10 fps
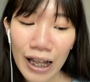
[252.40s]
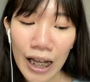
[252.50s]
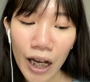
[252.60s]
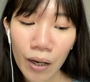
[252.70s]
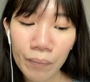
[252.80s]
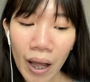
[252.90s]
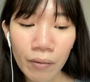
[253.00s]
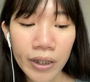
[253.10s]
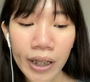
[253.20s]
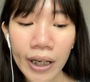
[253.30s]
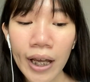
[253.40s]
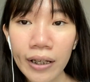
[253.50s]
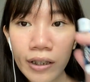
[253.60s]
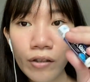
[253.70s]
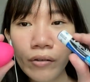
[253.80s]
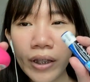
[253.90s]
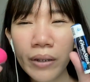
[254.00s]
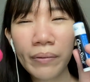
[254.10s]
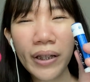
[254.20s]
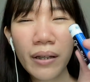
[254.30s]
I would say that these two
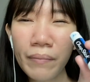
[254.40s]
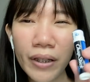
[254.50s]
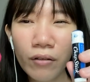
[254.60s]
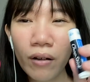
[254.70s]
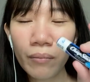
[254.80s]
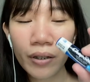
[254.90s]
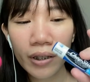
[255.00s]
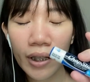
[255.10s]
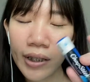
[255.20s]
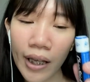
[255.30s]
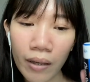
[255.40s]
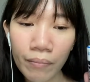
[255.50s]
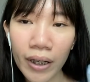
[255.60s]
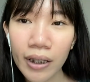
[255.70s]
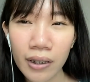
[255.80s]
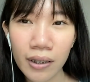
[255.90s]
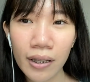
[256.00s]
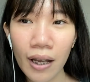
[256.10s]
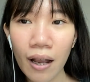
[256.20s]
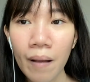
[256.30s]
is pretty much almost the same, but it's just
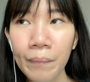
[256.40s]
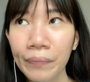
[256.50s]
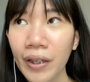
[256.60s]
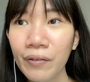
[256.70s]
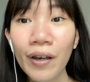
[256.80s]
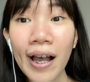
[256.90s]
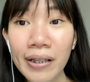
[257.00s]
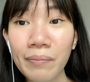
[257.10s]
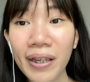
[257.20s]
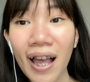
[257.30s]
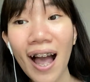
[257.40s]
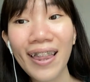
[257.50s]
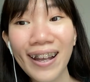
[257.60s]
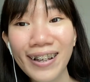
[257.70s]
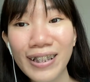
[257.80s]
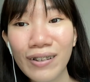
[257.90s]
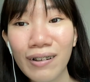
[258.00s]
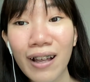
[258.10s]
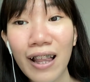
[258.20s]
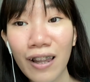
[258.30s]
that if you ask me, I like this
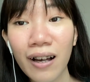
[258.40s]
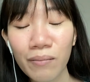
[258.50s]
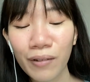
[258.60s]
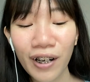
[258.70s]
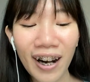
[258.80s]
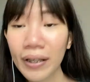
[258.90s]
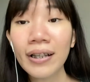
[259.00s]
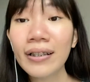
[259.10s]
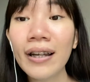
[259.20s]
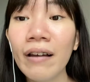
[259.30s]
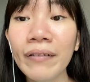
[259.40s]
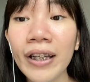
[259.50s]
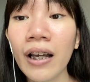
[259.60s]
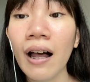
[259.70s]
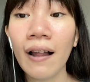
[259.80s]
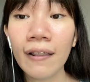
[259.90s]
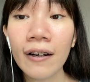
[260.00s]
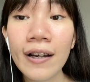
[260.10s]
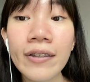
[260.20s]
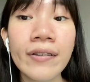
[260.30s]
one a lot more. It doesn't have any
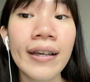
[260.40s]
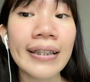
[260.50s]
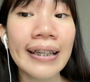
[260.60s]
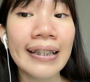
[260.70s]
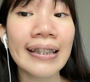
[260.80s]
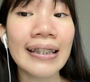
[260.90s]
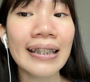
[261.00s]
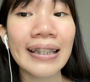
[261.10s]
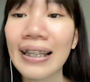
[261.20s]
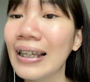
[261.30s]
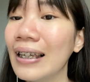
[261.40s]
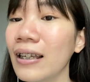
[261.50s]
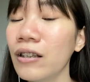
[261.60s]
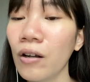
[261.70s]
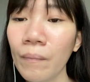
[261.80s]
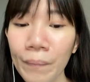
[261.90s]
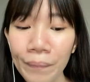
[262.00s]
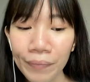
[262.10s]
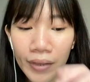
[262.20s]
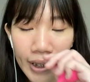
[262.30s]
color, as you guys can see, so
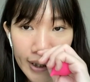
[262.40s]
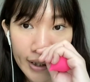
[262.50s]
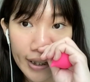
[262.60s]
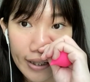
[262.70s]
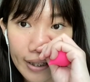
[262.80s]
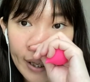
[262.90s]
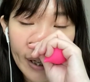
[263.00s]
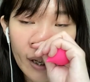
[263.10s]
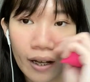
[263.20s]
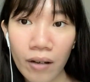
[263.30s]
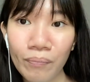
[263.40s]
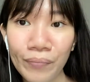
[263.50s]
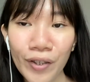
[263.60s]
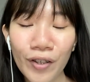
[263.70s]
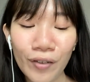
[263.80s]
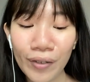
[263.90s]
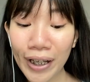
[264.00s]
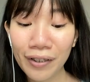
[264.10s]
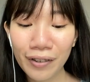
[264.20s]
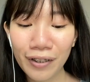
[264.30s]
this is just like you know,
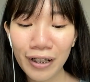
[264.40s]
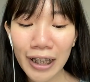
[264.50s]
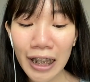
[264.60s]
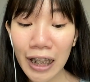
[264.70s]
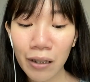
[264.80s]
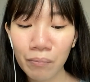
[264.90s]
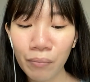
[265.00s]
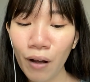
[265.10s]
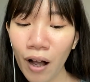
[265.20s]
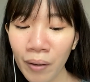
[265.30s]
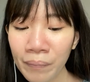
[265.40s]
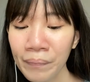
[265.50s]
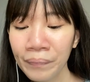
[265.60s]
regular lip balm.